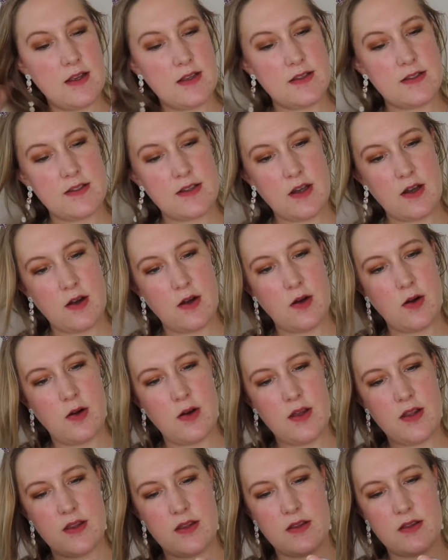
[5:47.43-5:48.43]

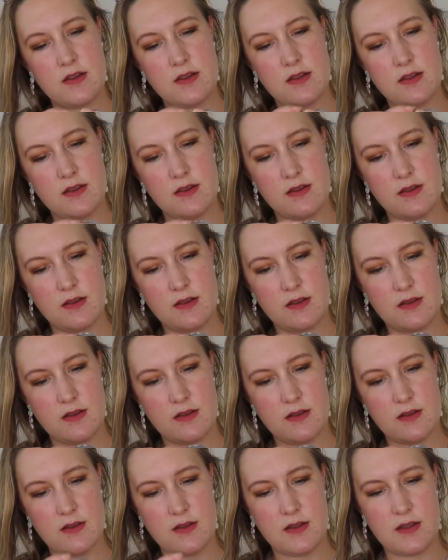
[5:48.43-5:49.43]
so,
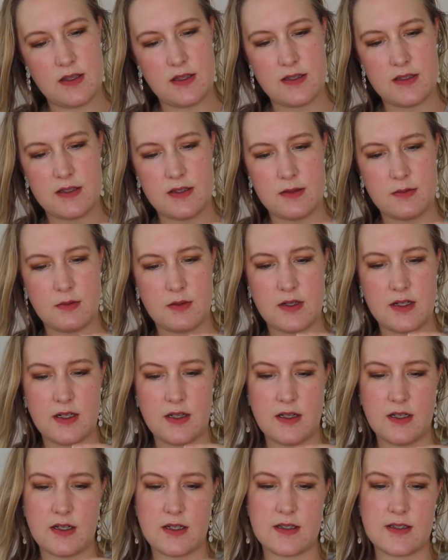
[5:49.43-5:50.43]
this is what
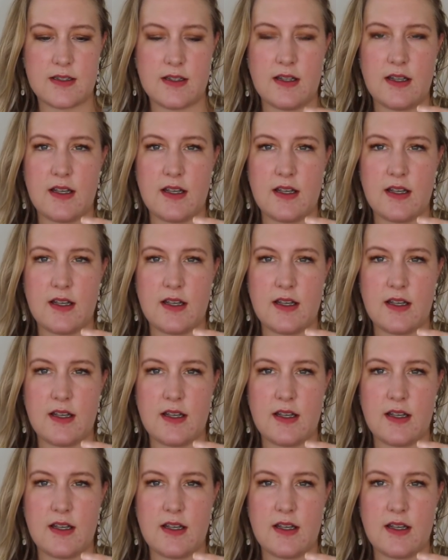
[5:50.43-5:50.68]
it looks